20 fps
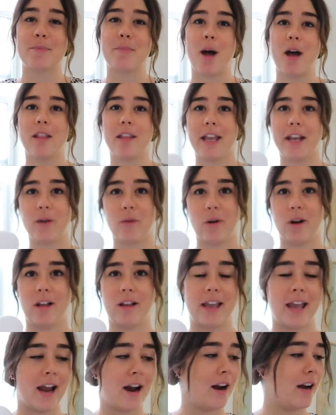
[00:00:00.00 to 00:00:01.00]
Spotlight Oral
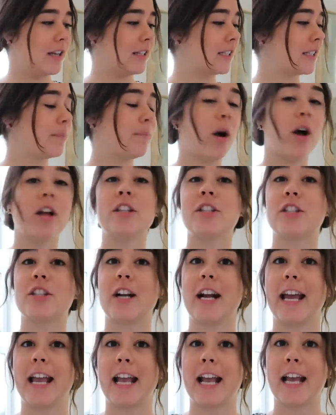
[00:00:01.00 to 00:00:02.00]
Care is
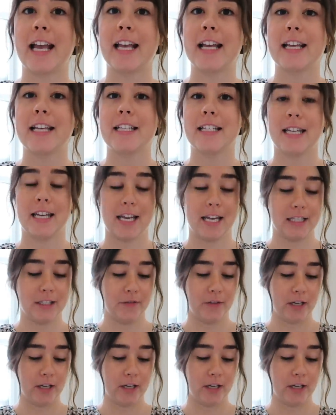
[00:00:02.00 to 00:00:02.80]
sponsoring today's